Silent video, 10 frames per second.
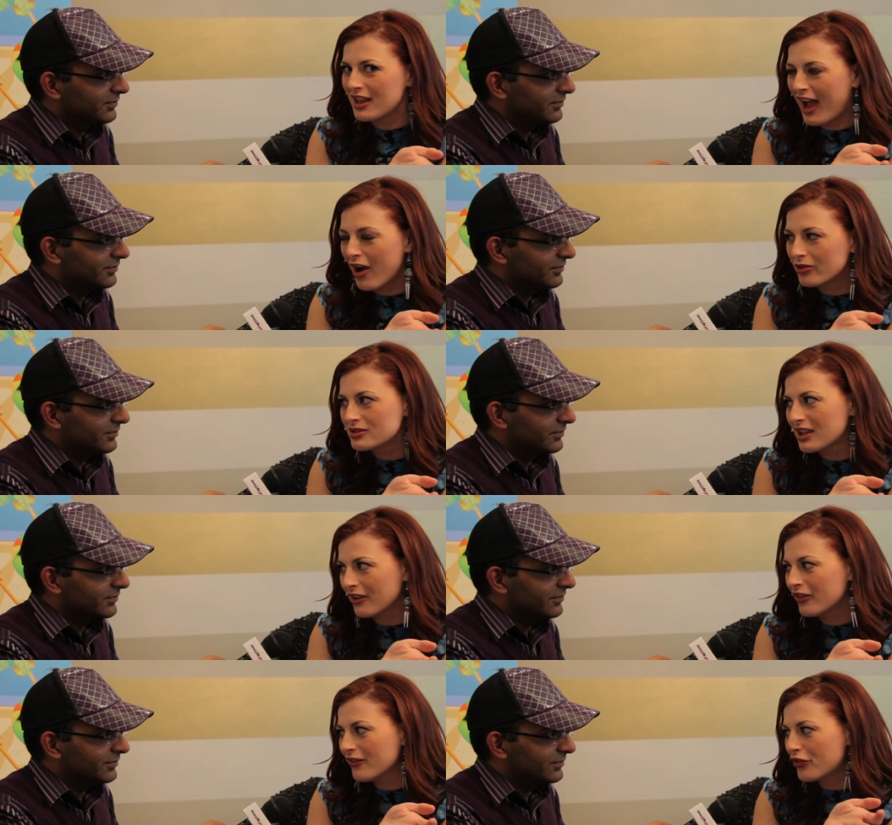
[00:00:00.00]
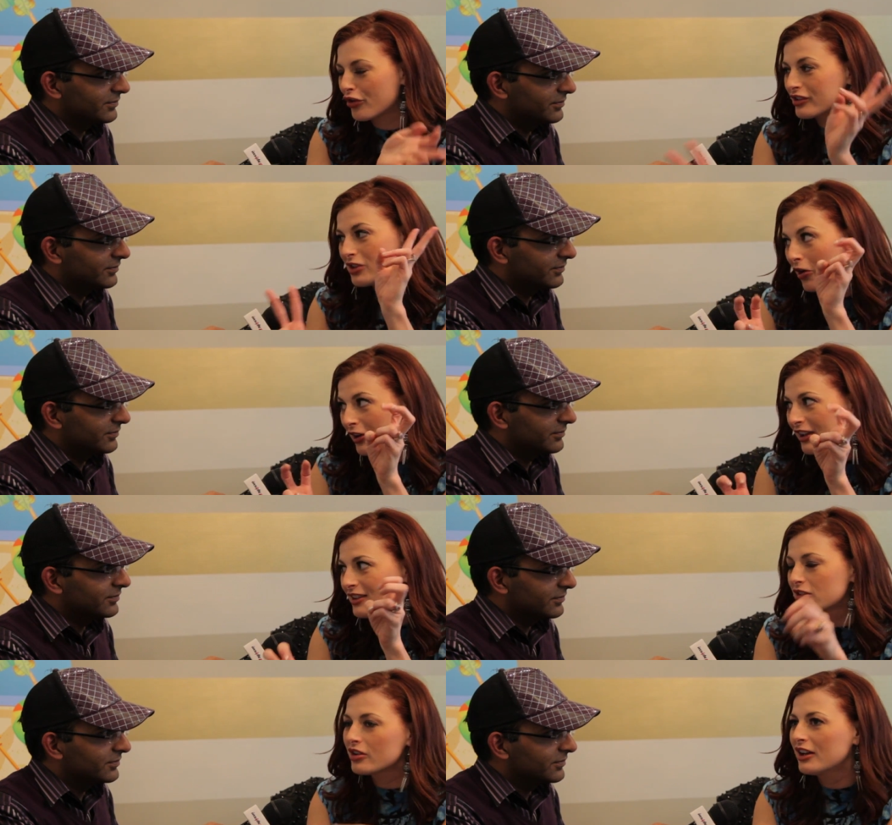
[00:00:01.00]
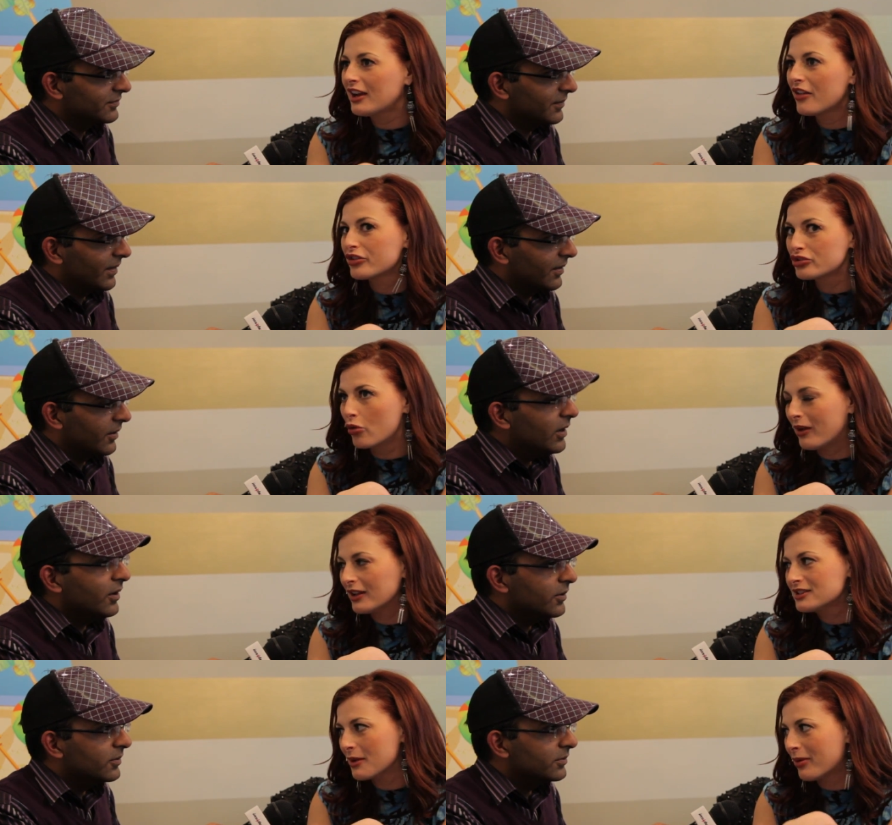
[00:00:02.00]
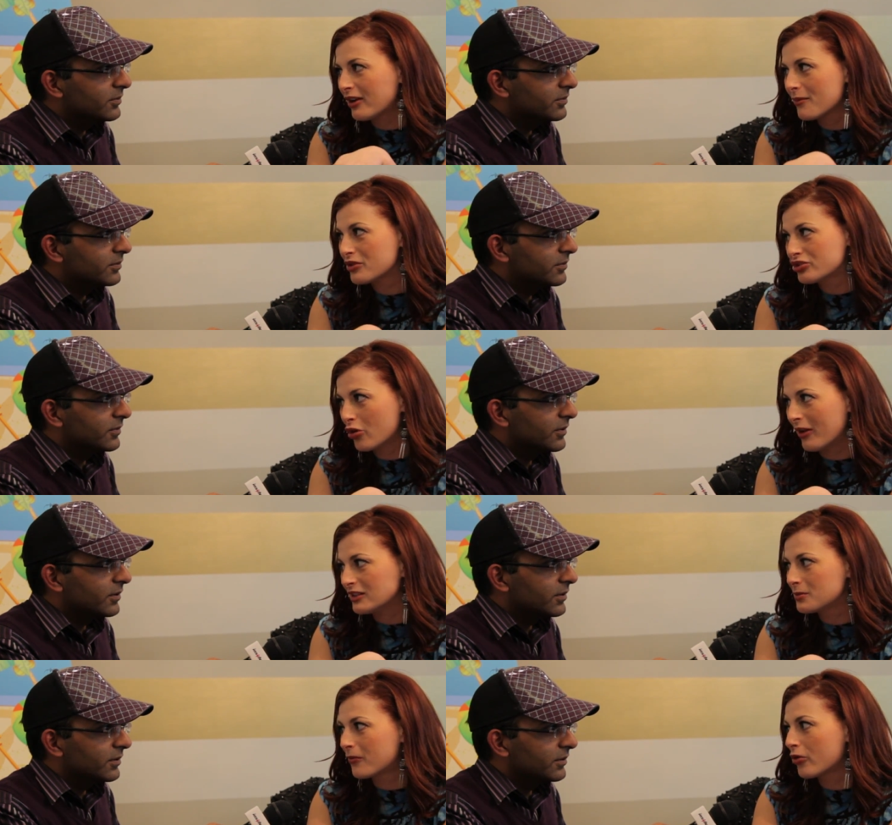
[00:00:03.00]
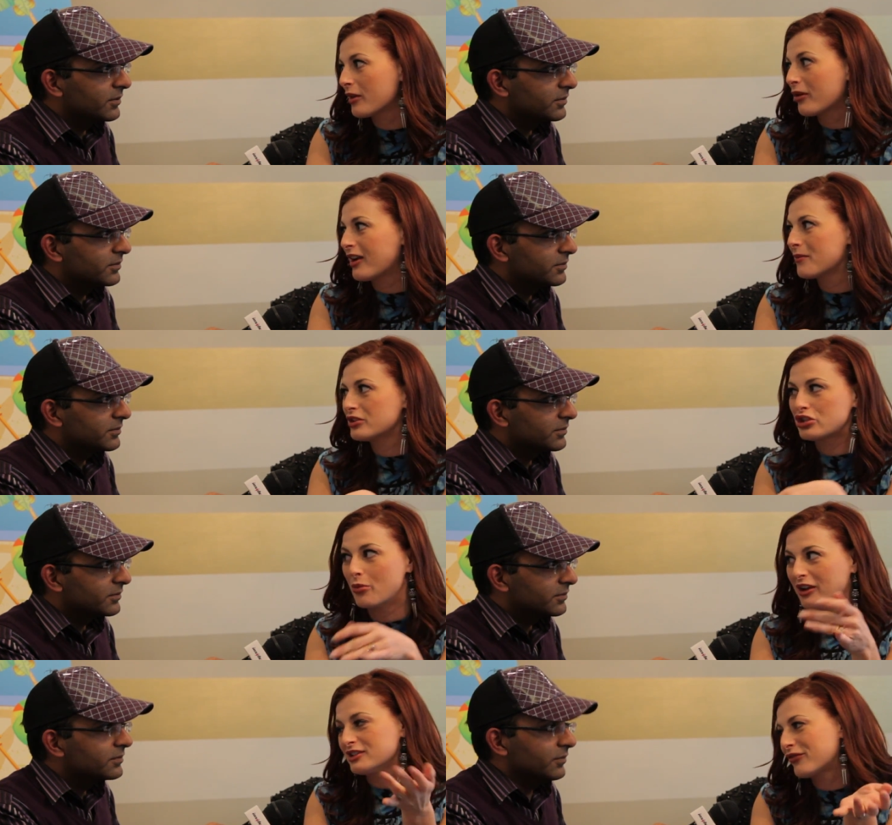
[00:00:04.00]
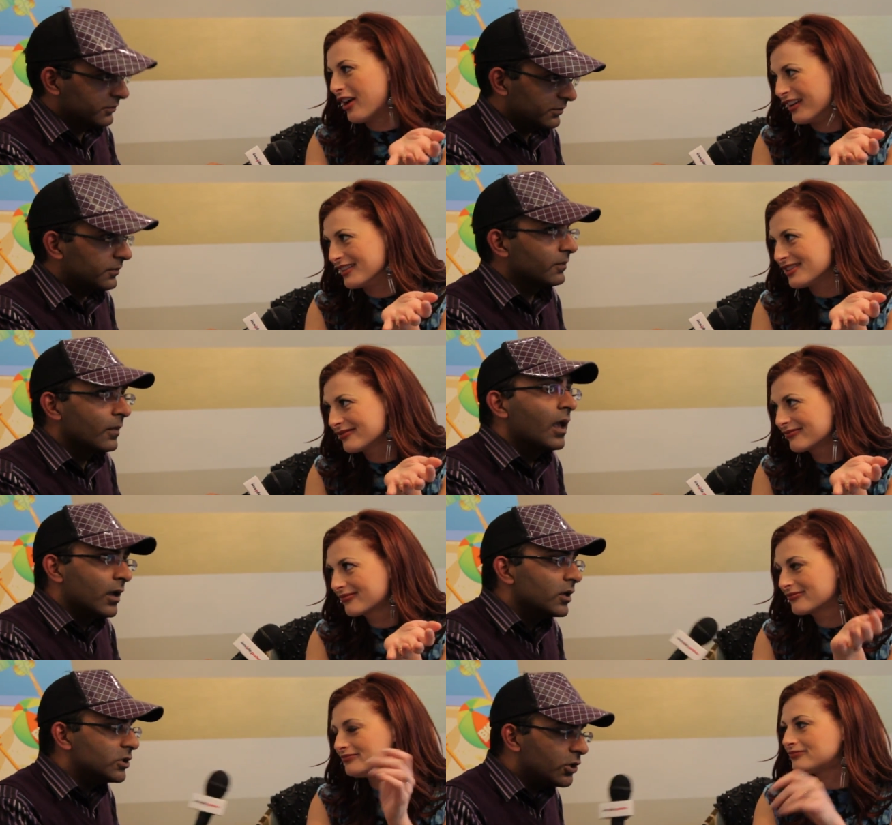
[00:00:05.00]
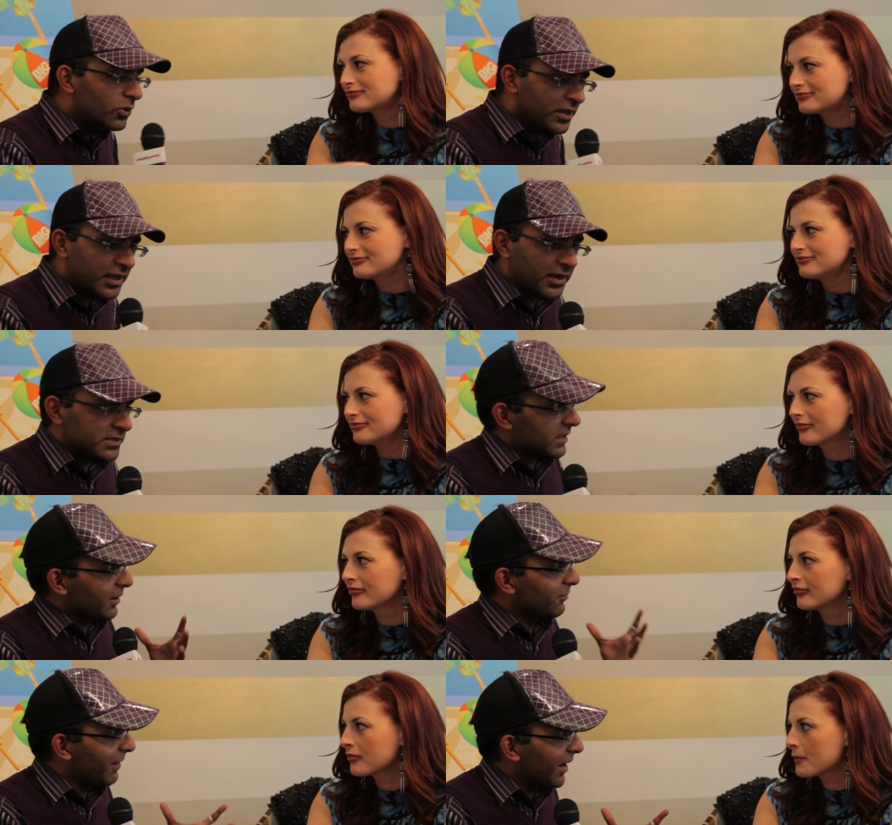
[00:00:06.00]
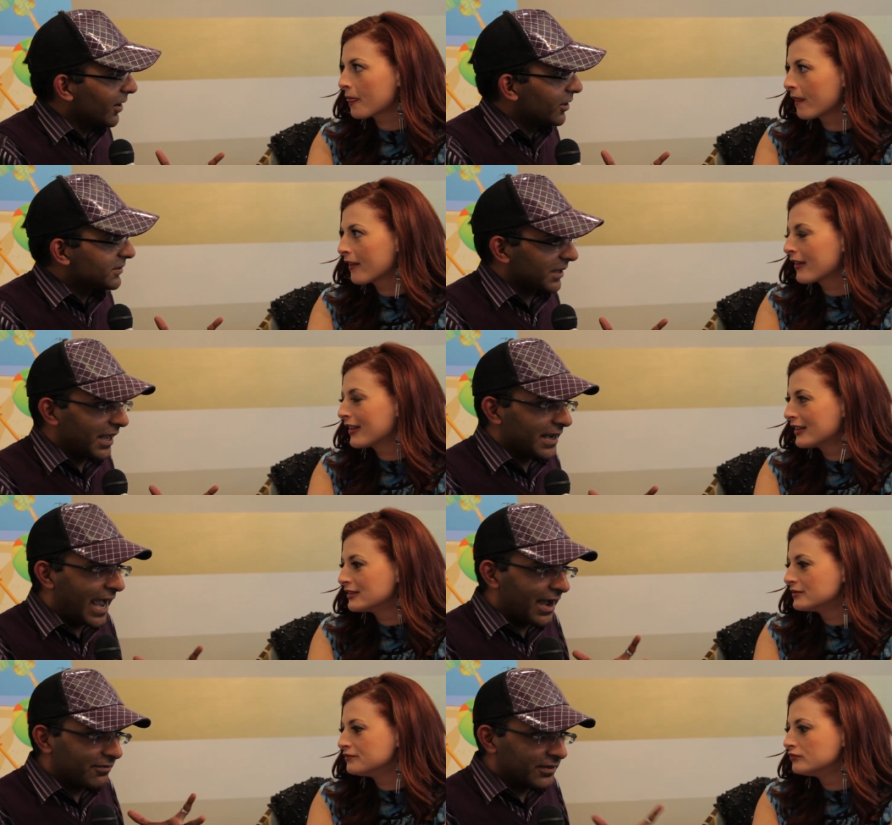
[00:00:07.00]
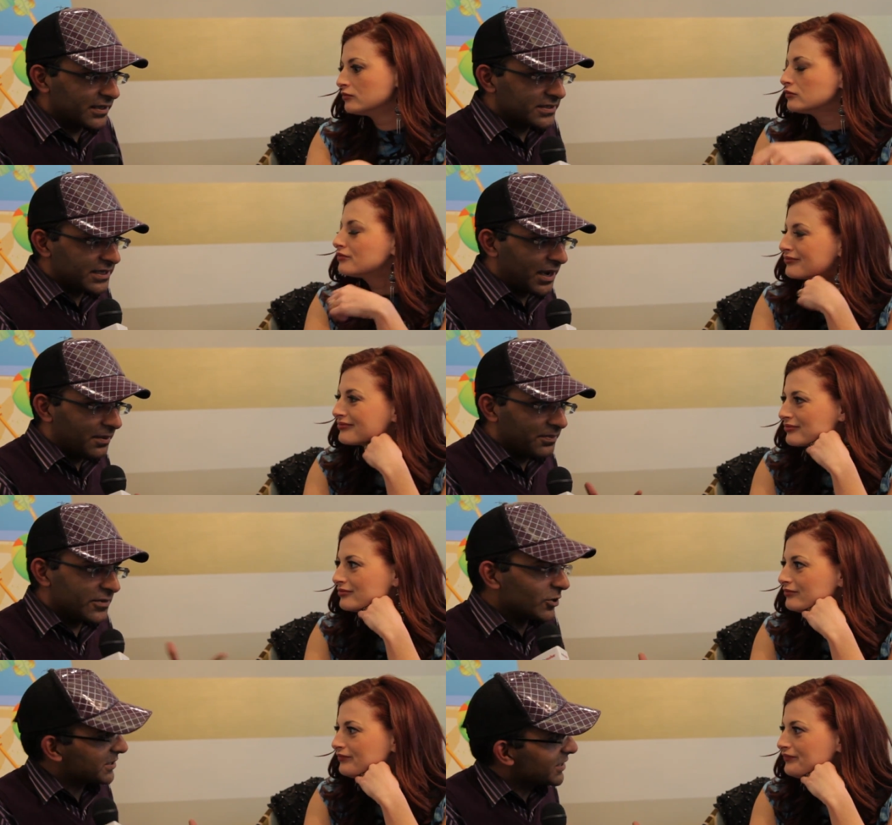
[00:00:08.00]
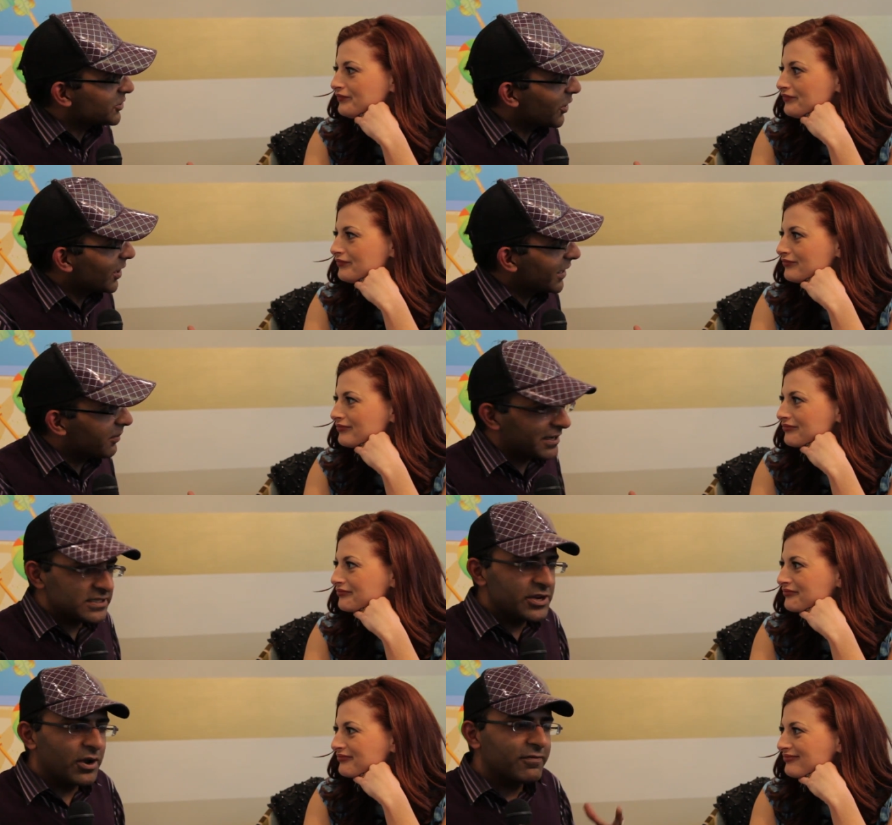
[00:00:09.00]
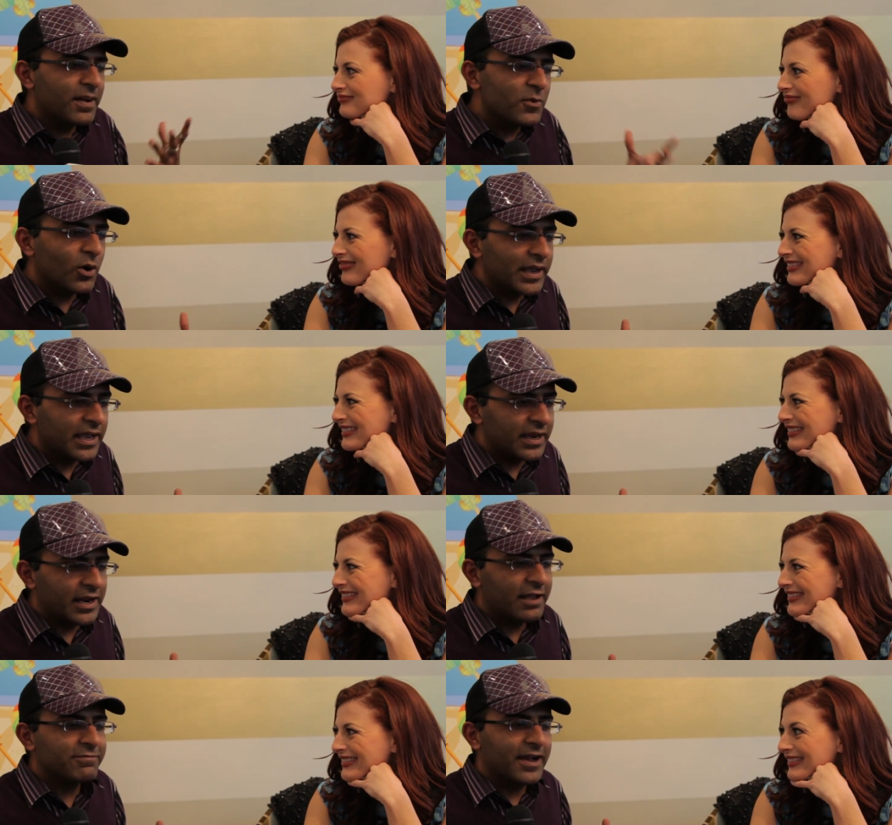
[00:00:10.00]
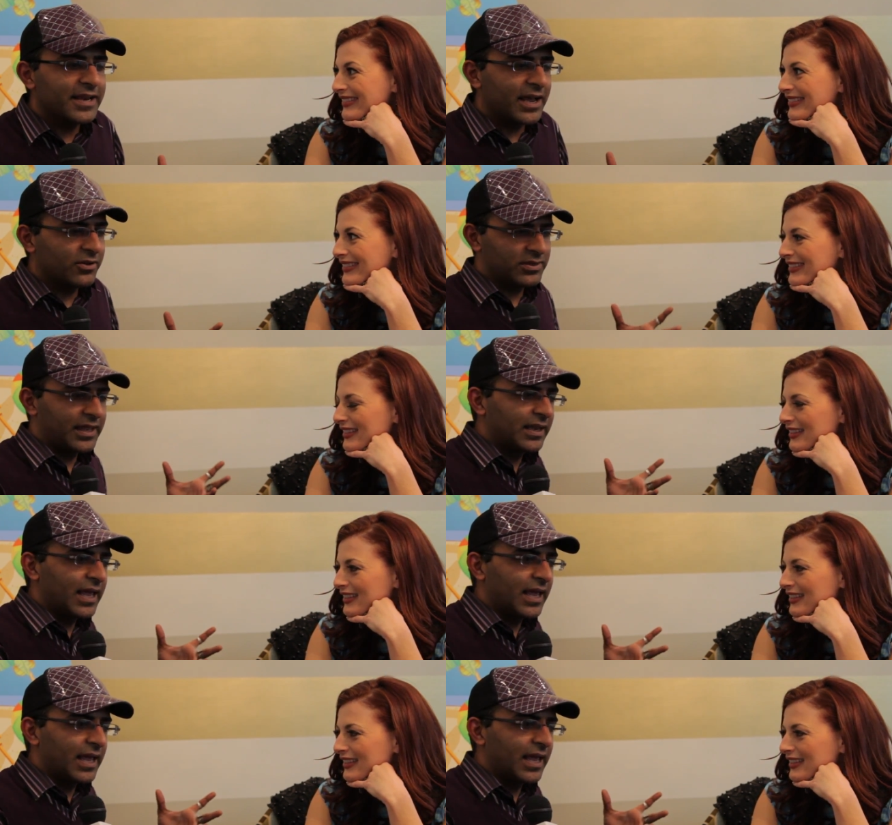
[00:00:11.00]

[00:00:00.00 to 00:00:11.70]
Speaker 1: of the house, even if they're a target, they're going to get out the showmans and break up the showmans before they break up the showman's friend.
Speaker 2: Do you think that it's, like, fair to, like, have this, your sister on there? Because, you know, if I'm going in and I find out that,